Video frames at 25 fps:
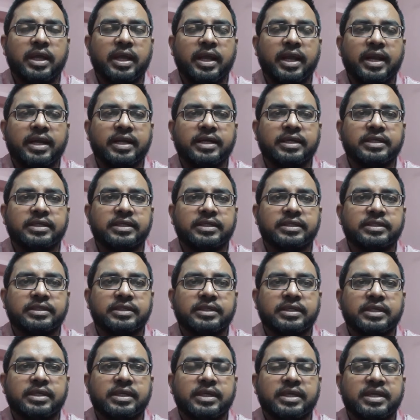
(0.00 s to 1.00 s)
and
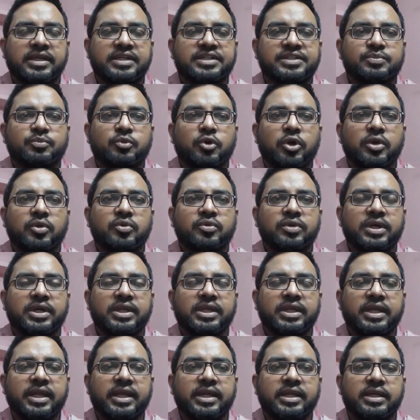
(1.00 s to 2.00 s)
its molecular
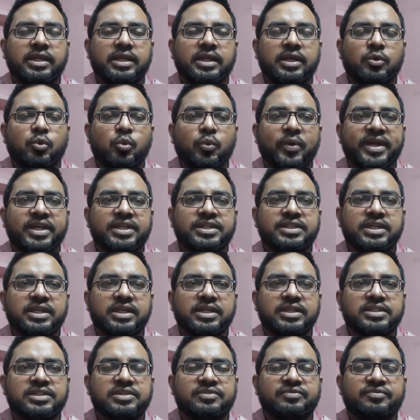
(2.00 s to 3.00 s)
weight
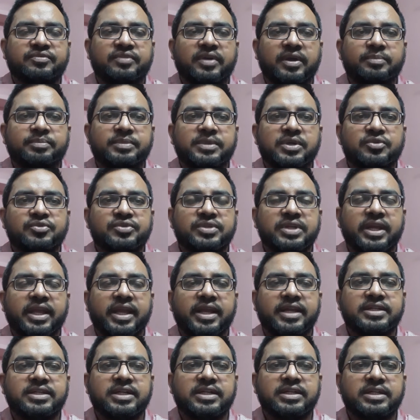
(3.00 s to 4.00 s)
is
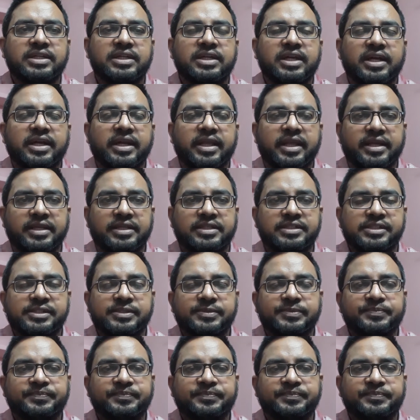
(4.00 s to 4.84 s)
5808,